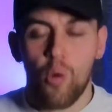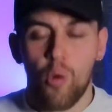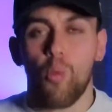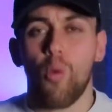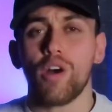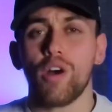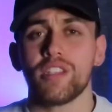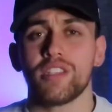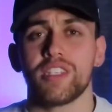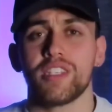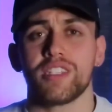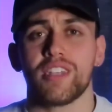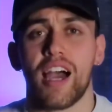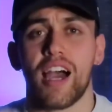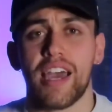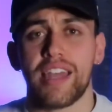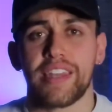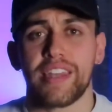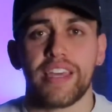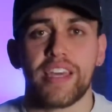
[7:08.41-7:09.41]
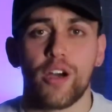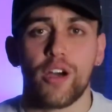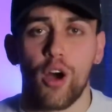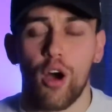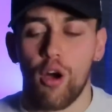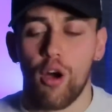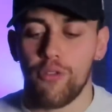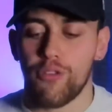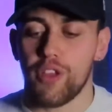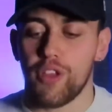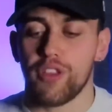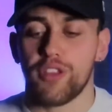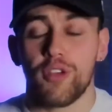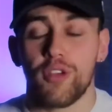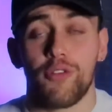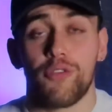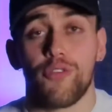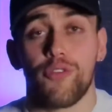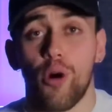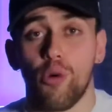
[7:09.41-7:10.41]
was this idea of
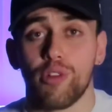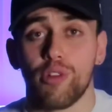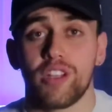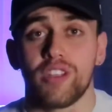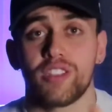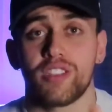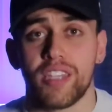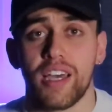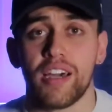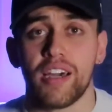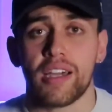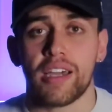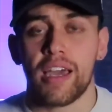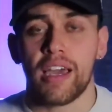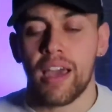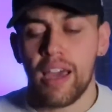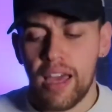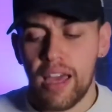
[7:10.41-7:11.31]
the folded tongue.